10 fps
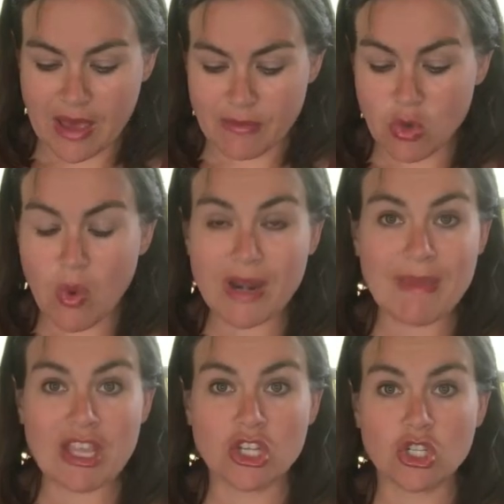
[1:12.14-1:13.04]
You want to
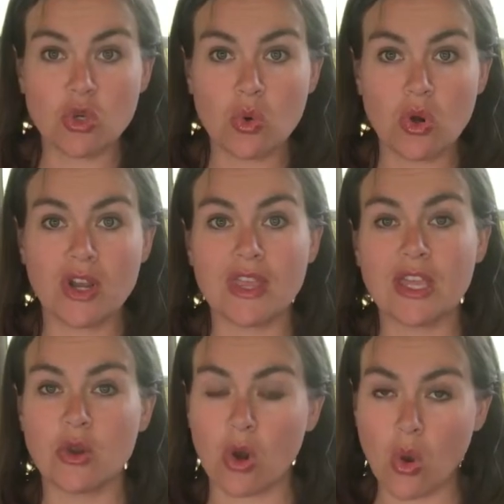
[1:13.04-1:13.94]
make sure
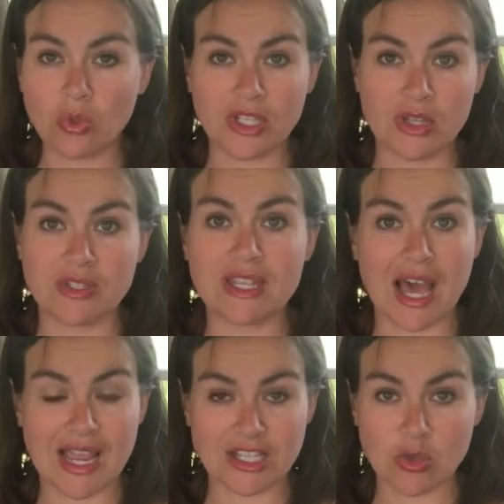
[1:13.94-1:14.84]
that you're only using the
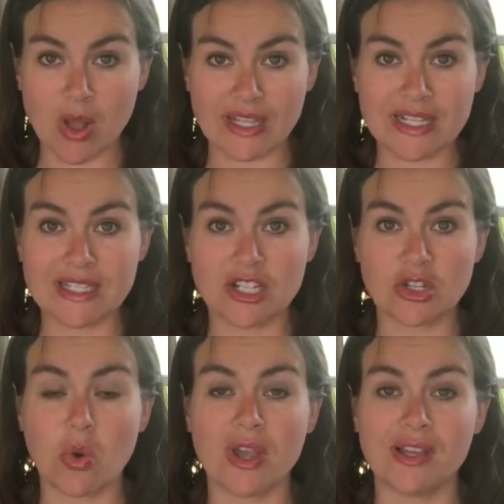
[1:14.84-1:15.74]
highest quality
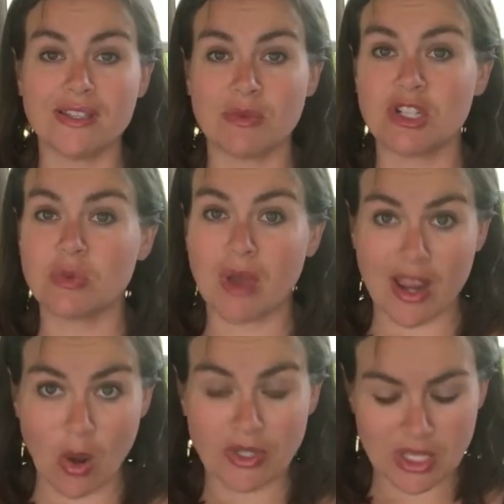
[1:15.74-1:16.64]
essential oils, which is why
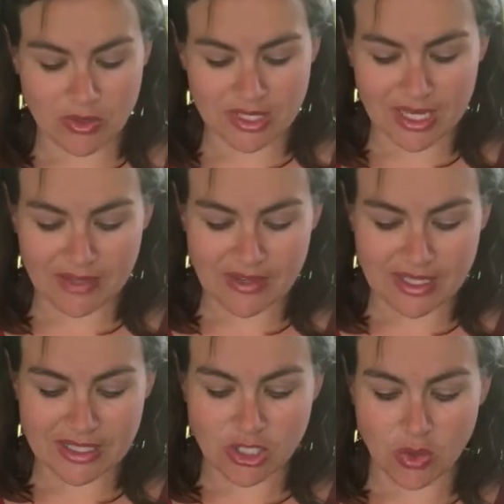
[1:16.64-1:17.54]
I only use Young Living
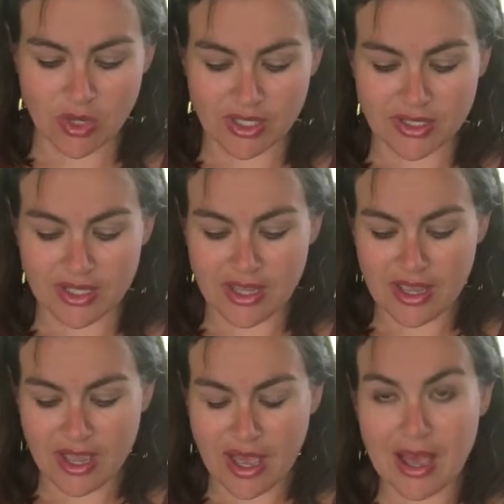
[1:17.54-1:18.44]
essential oils
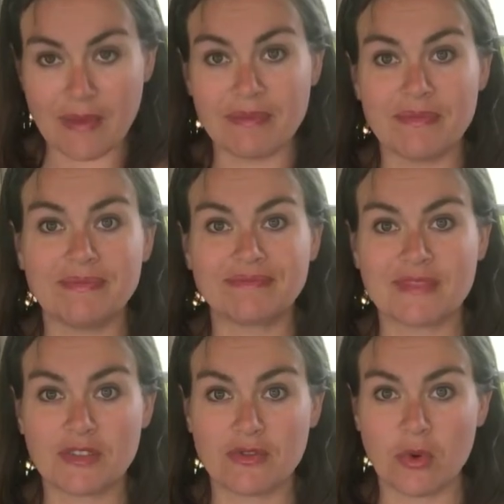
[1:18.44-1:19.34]

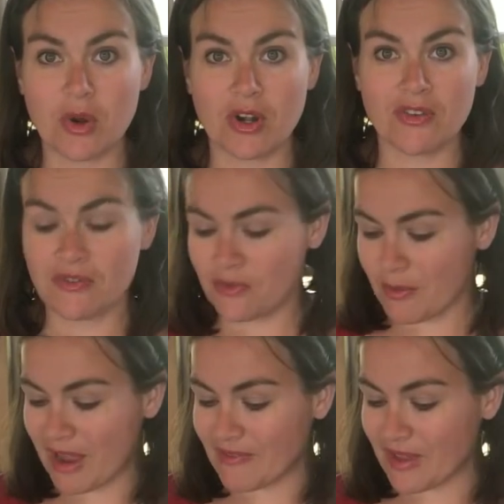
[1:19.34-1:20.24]
for
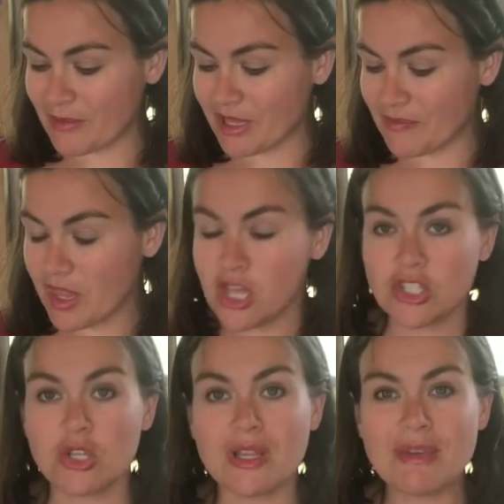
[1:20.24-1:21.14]
my family.
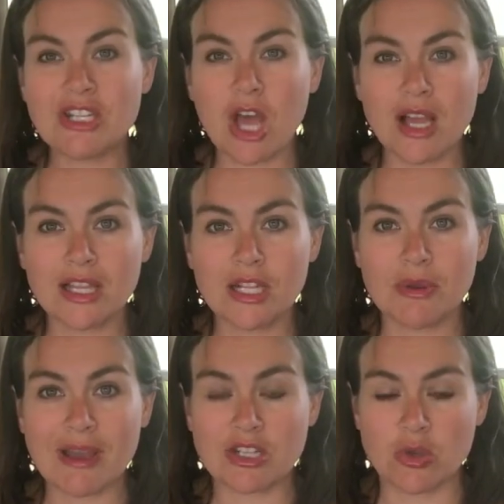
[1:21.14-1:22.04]
So let me talk a little
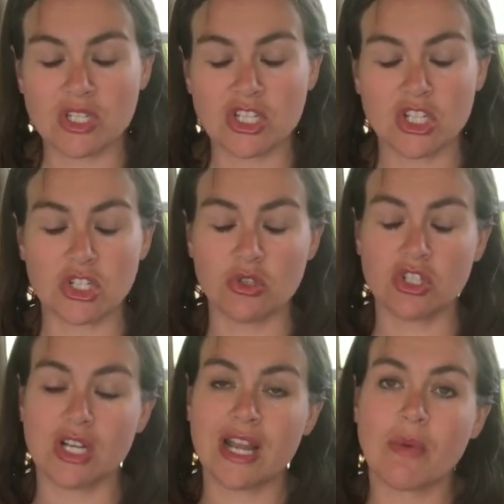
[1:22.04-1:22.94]
bit about dosage and
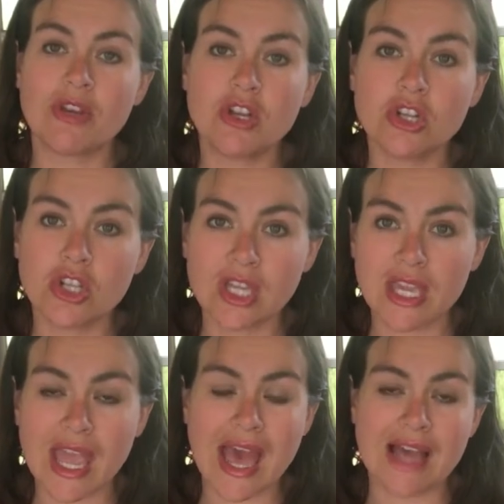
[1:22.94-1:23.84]
dilution. Now, when you're
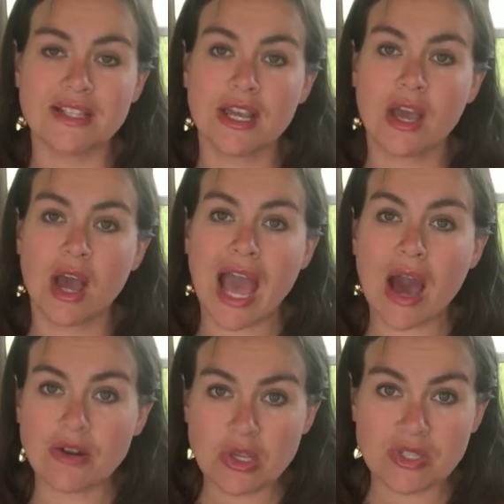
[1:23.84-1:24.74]
looking at
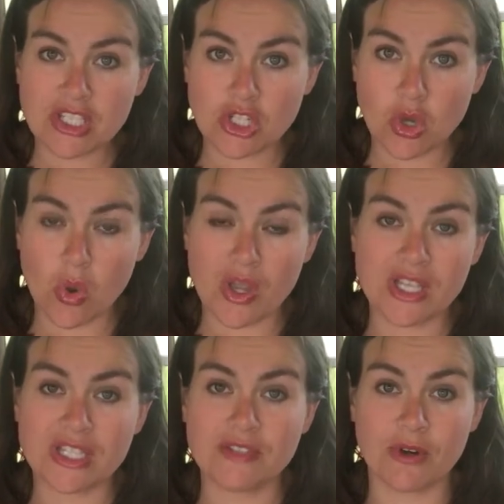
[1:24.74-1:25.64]
how to use essential
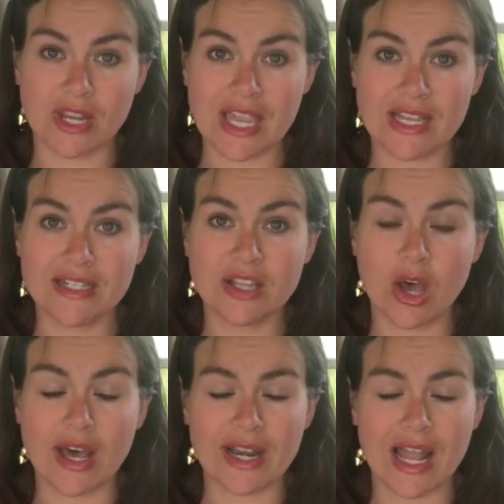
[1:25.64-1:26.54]
oils for kids
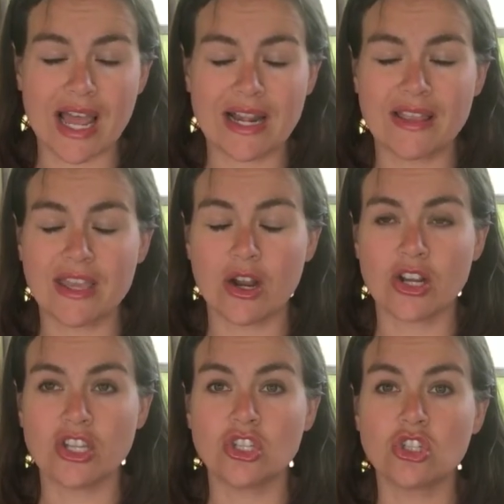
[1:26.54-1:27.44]
online,
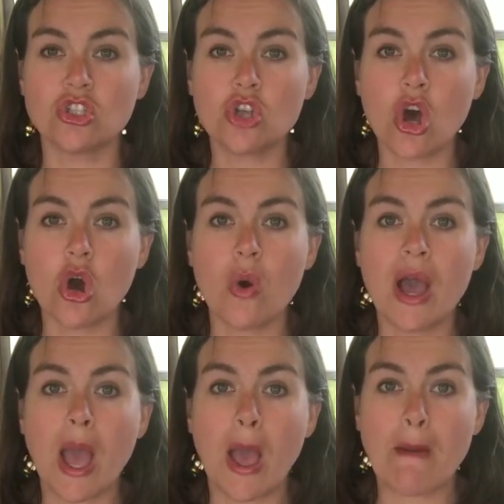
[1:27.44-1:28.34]
there is
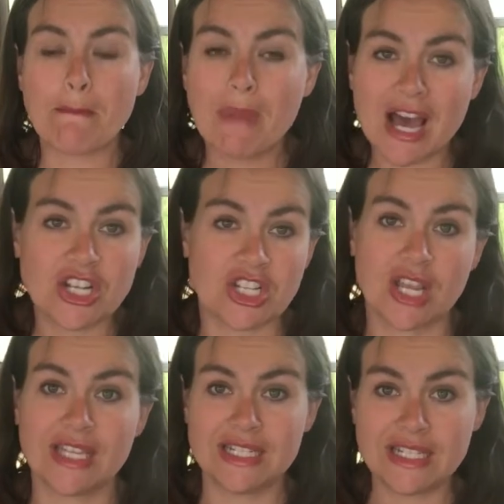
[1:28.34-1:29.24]
so much
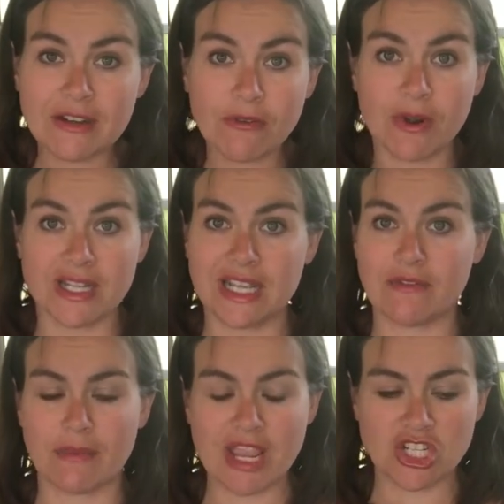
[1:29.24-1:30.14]
different
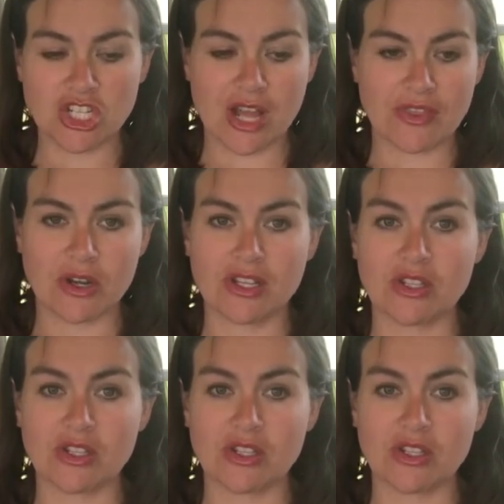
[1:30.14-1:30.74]
information out there.